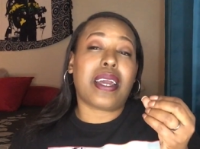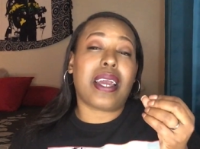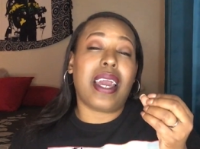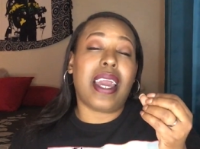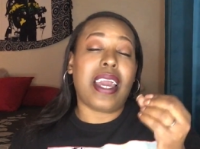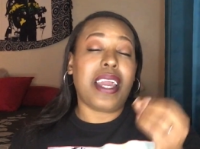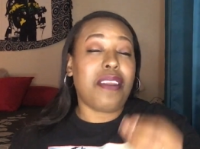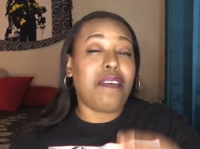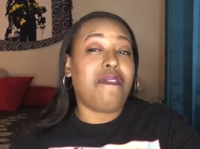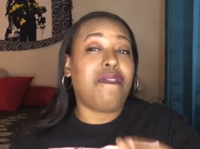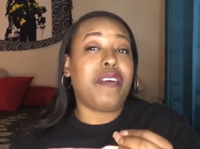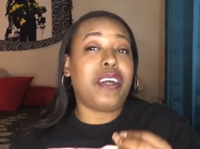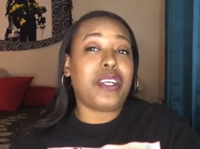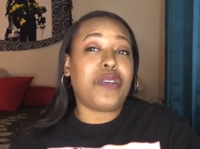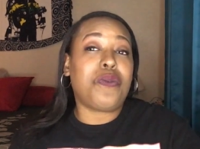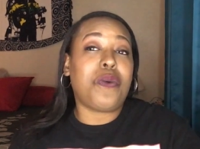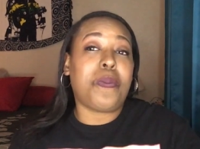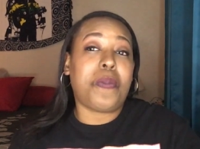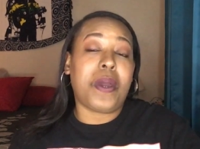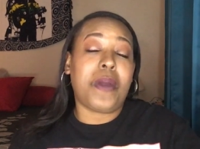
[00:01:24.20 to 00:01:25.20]

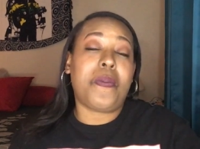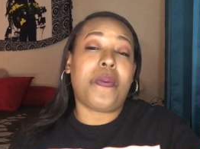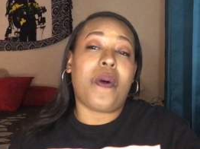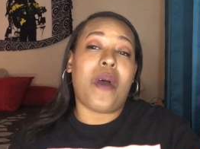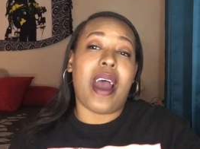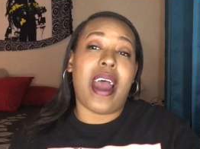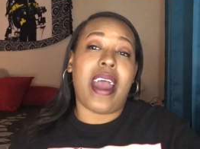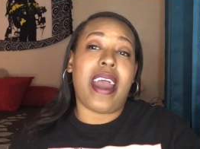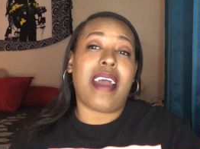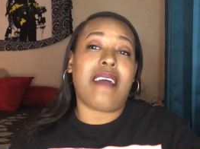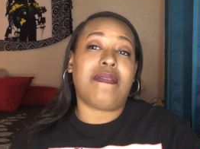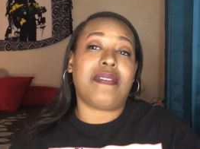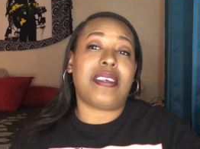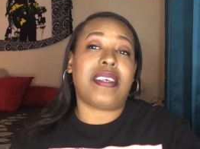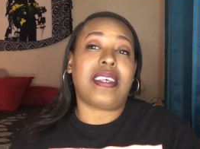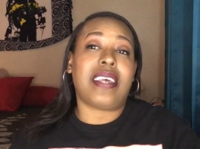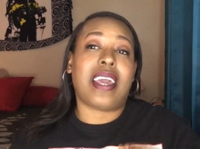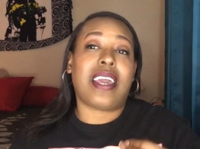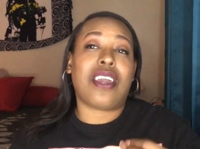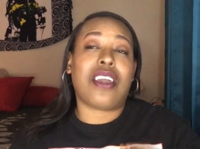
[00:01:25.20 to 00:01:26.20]
individual people, I have to
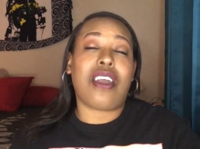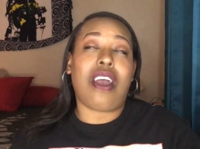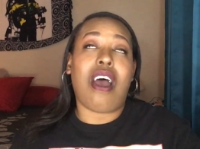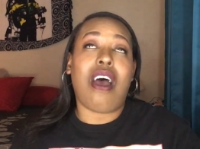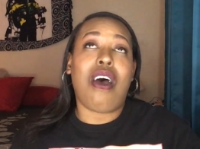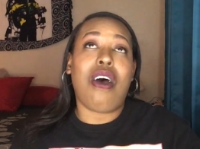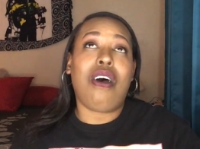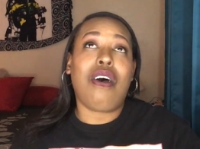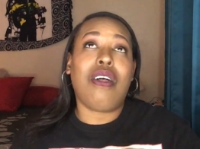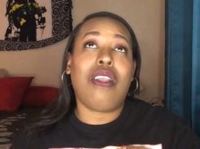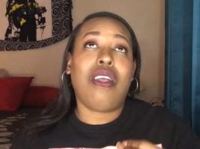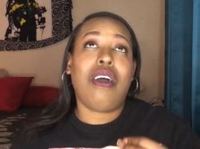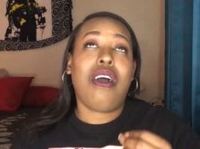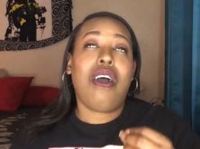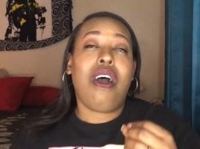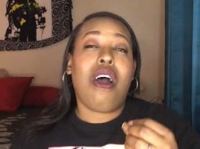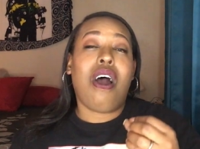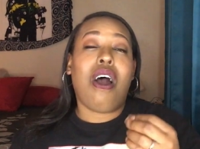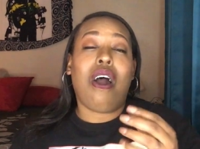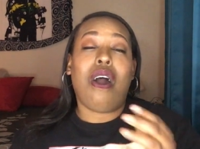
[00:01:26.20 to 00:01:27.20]
say, y'all
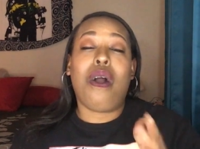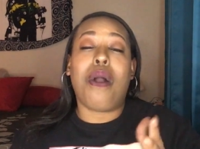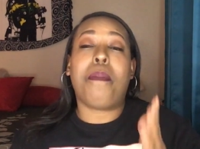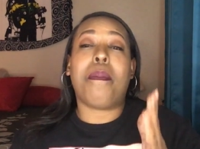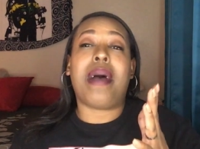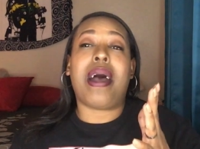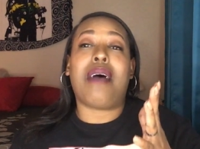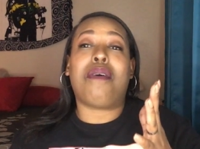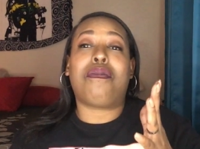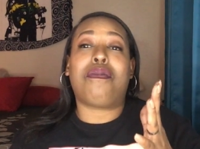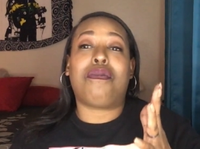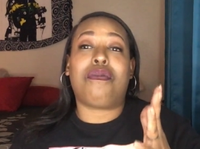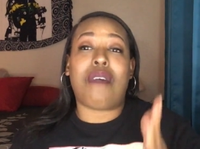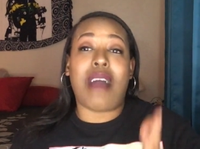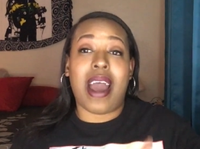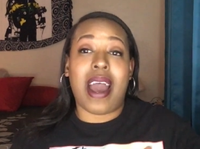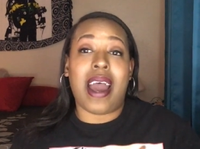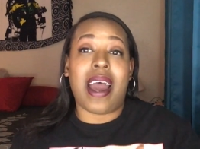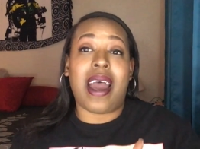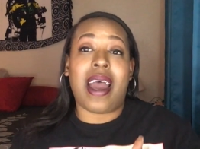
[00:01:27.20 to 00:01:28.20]
are my
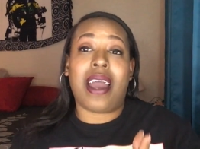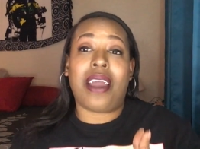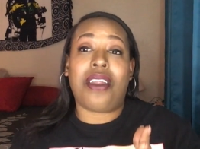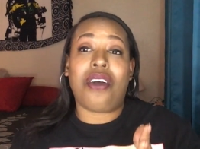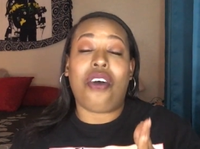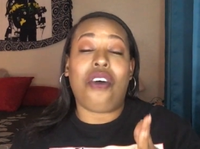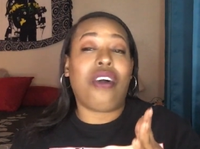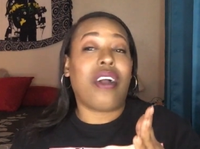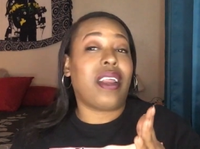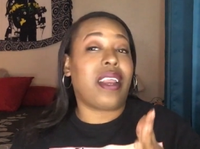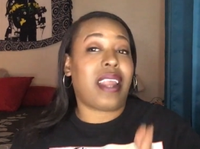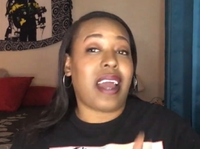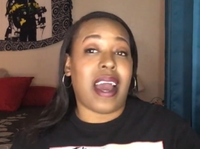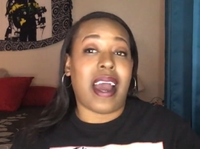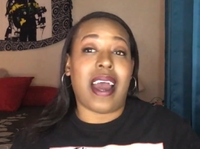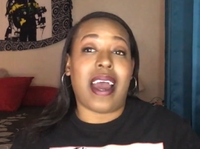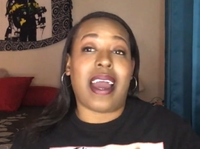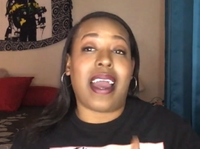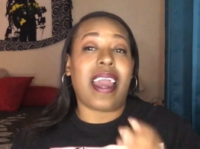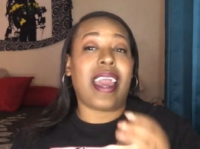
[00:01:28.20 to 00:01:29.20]
ride or
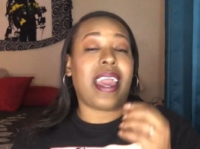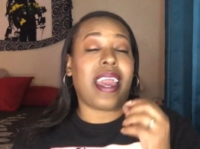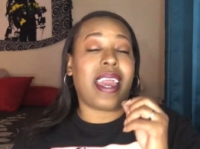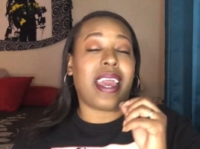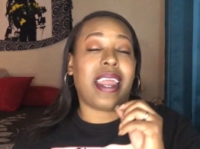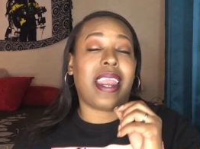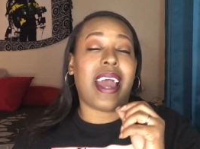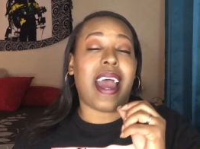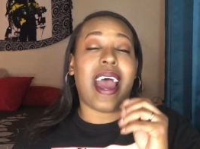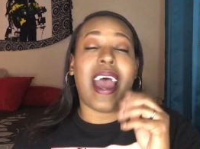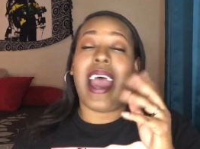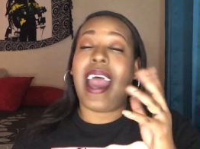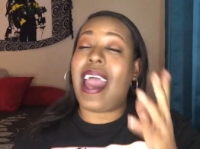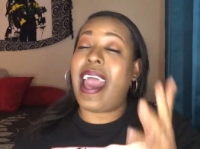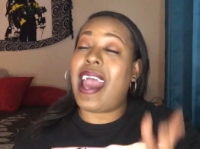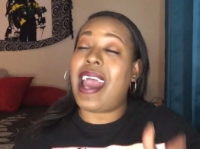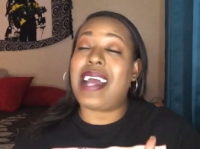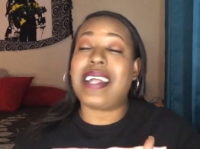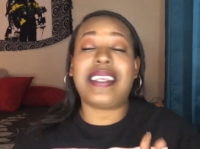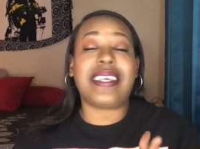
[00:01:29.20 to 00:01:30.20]
die. And I
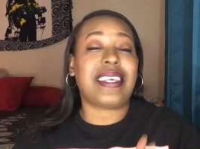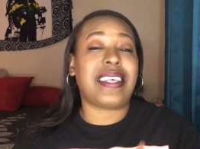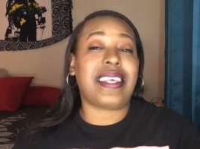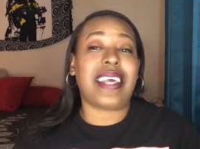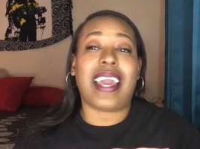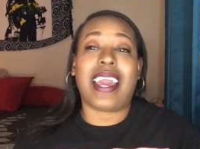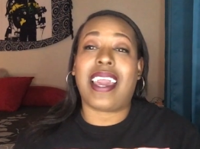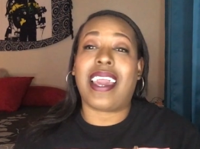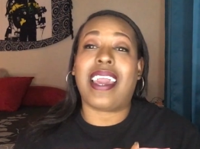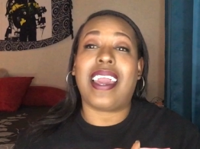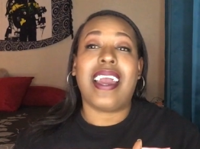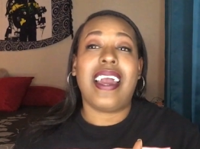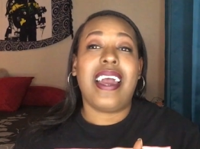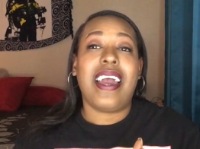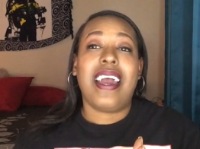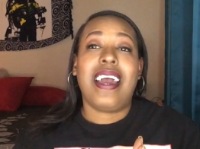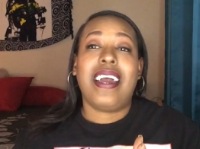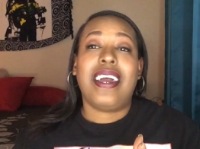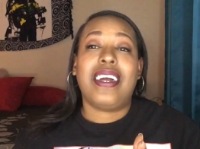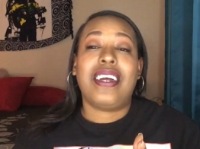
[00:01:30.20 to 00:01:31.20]
had to say,
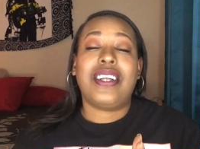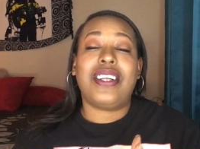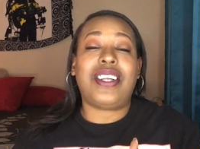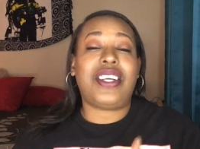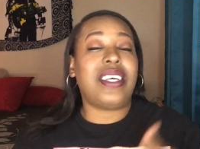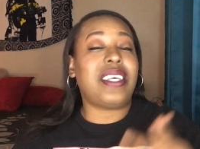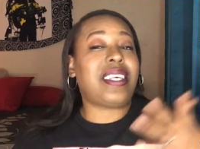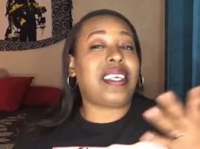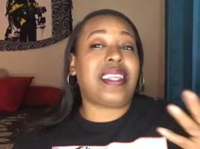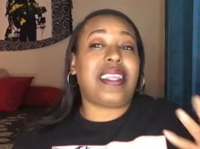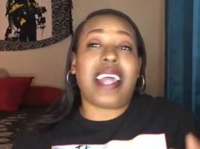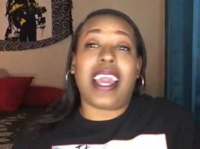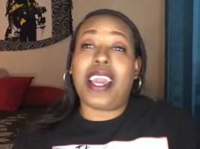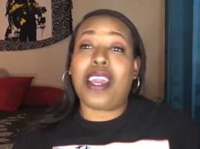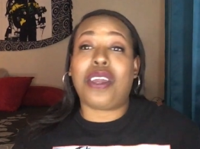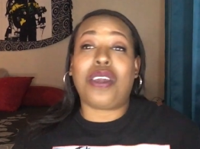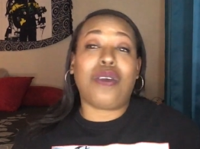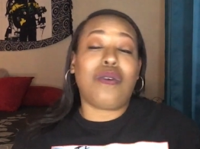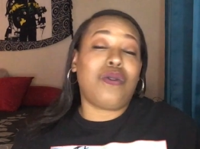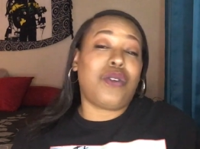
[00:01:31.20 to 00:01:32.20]
just
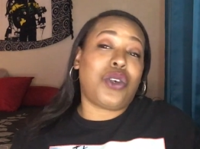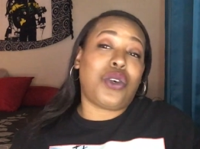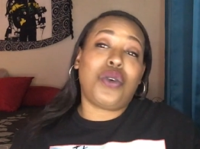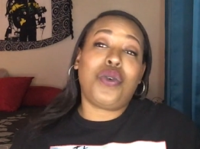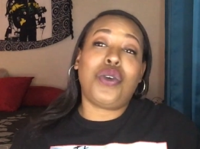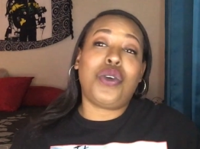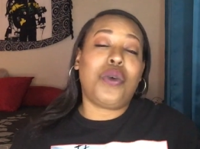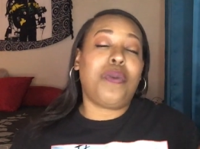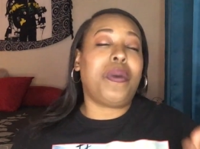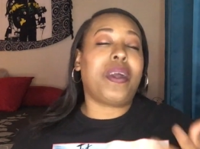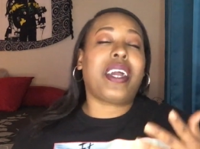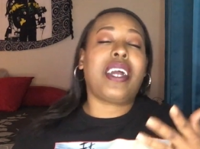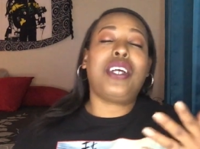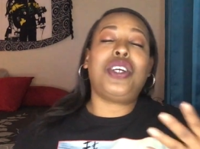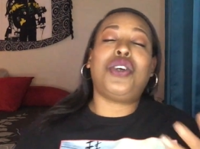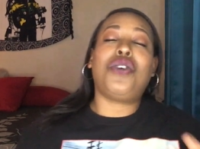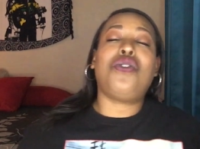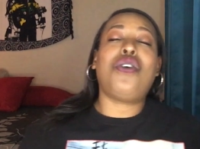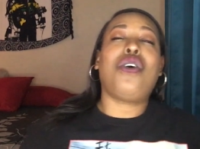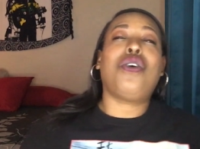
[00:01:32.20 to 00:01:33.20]
thank you to you because
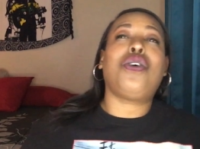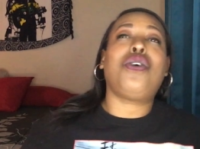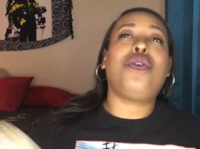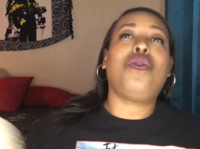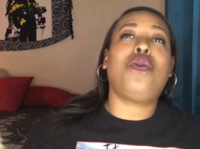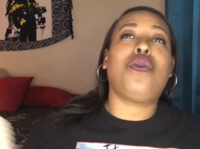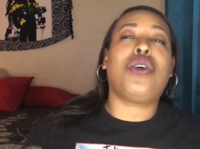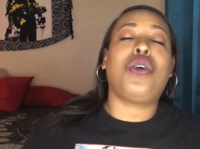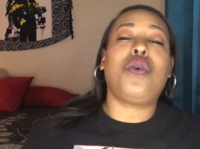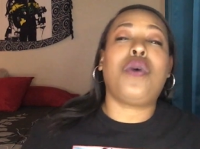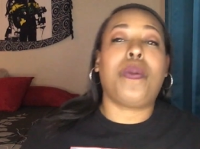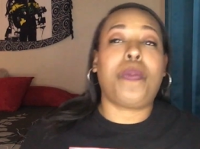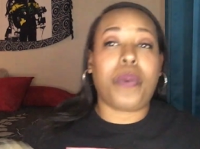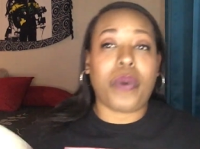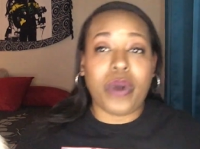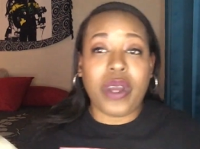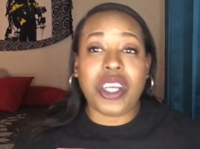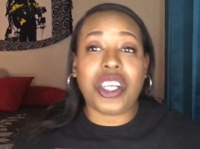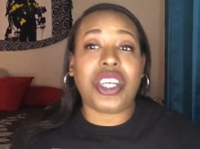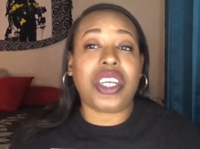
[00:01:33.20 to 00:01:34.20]
you know you you
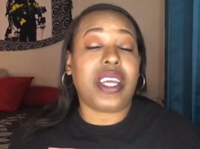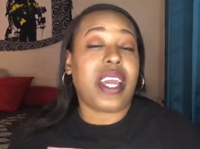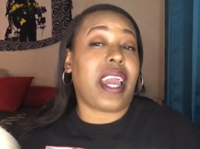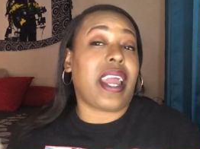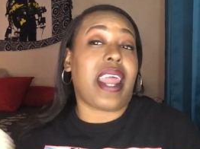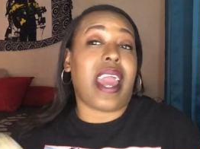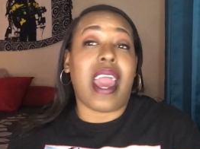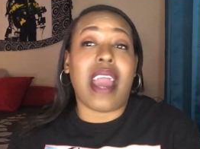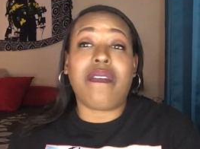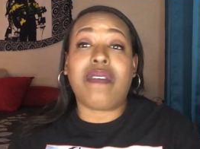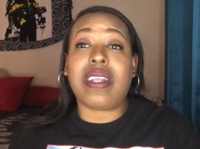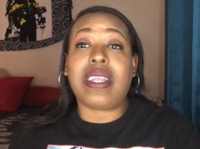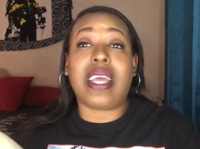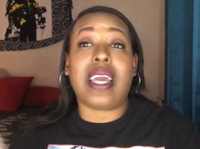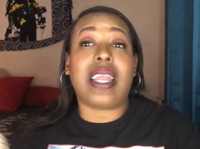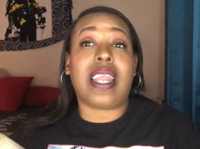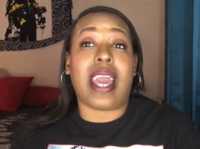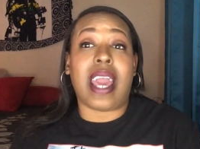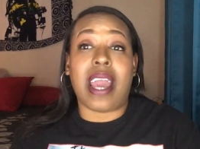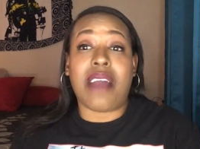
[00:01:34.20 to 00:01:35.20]
appreciate
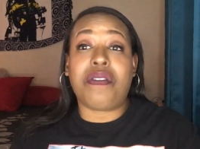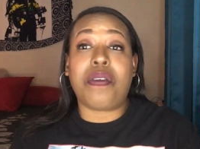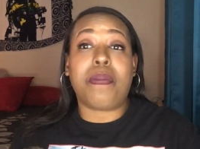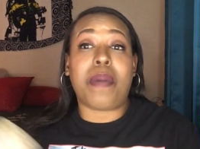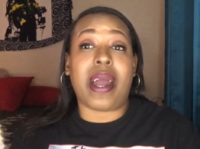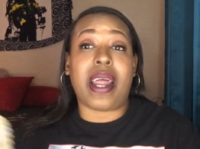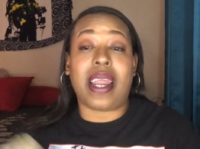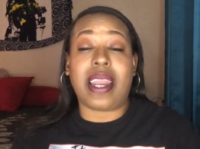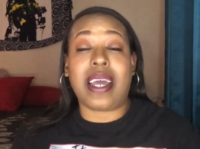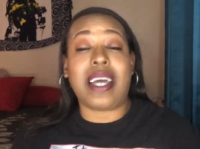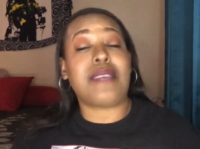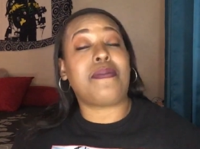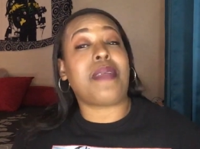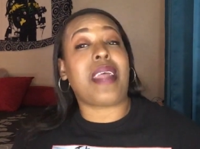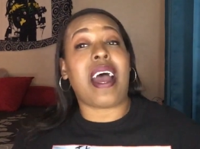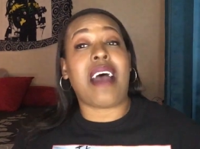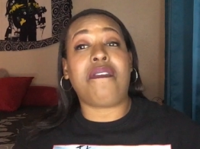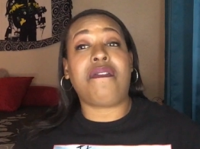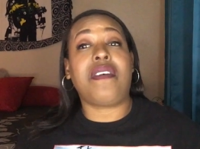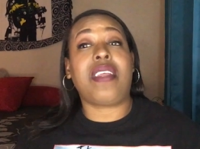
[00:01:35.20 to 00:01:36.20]
everything that everybody does but
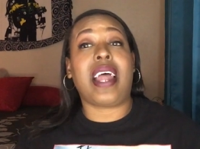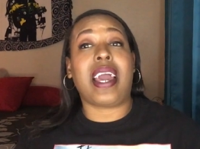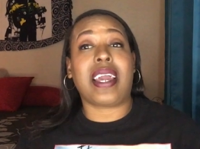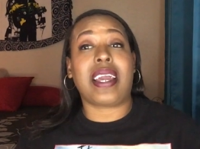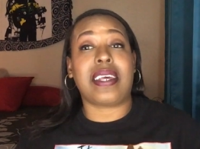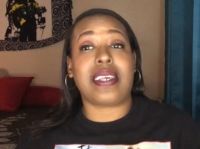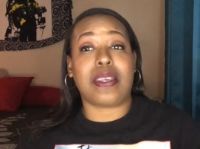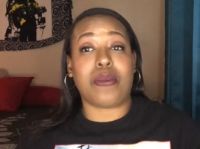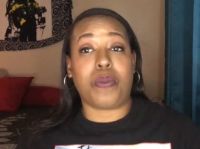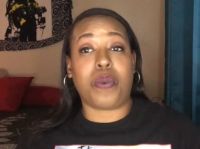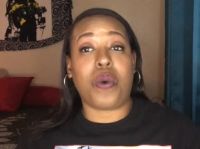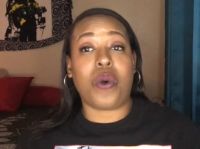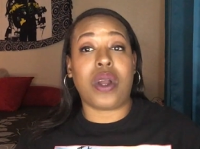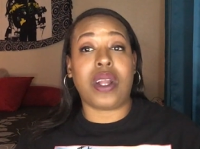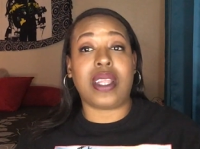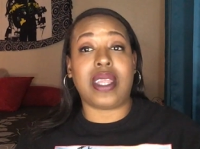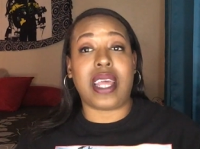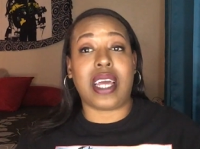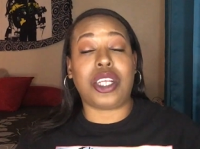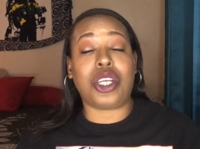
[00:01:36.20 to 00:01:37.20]
i feel like it's
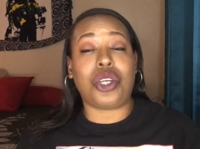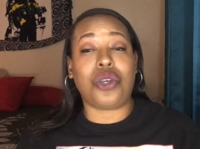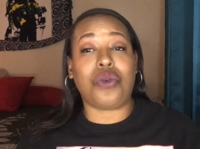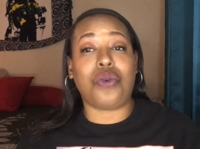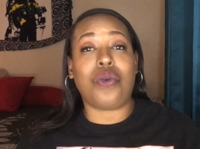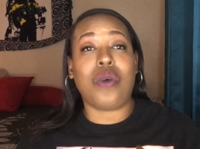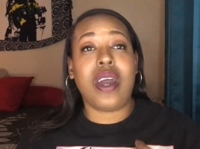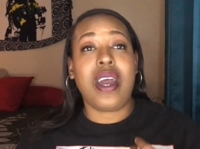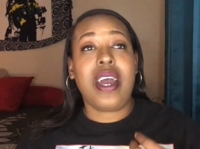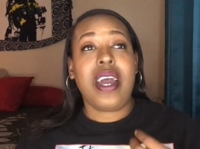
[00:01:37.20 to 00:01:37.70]
important that you